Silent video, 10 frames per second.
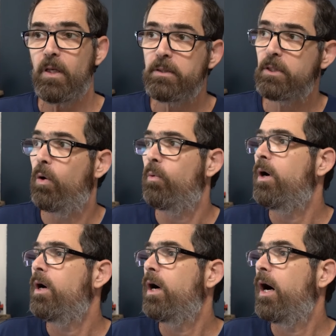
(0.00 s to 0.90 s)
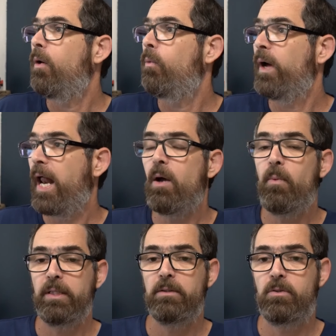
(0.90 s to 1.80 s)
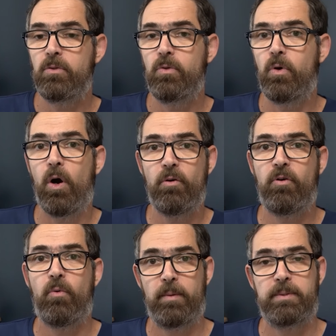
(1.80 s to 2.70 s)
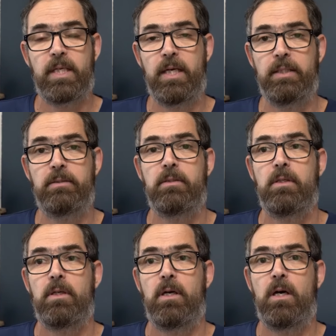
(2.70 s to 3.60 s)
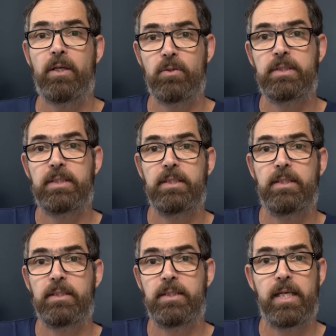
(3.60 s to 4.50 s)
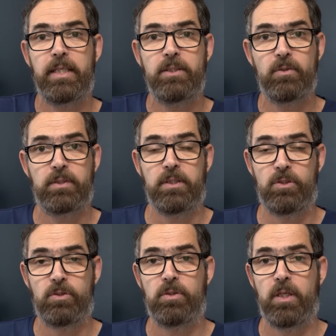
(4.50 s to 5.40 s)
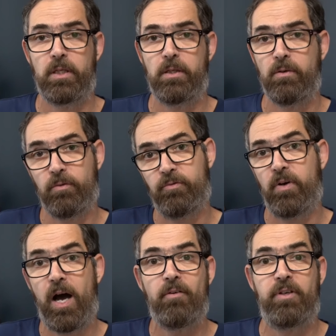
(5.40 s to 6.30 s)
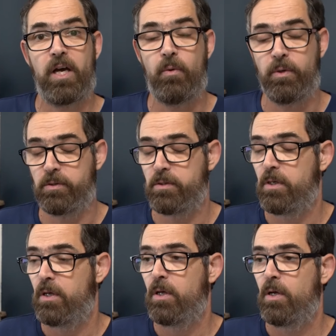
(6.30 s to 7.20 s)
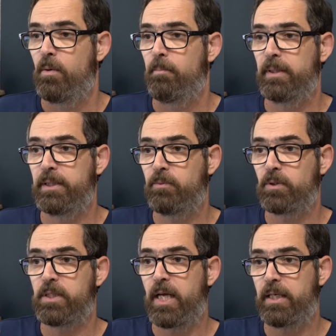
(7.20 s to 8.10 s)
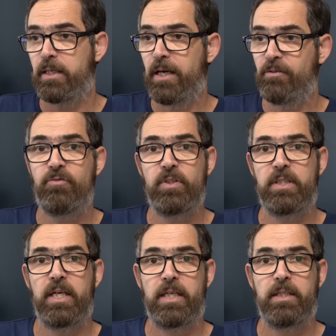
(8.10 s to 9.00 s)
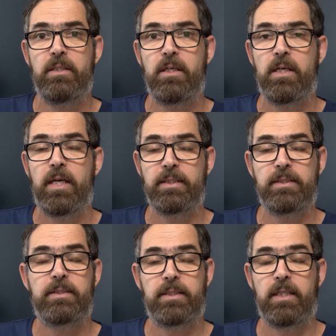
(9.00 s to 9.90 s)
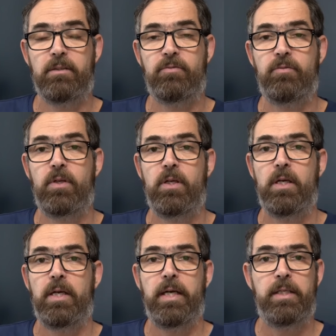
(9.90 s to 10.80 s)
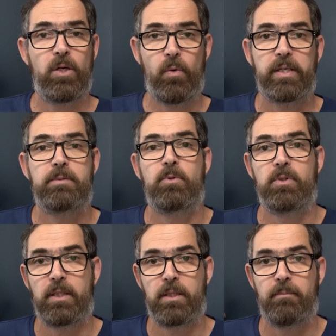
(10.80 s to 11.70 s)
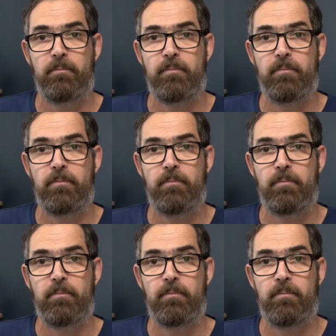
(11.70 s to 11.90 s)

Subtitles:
So when I went to OVO website, I could see the daily usage of half an hour, but it was like every day as itself and no export data.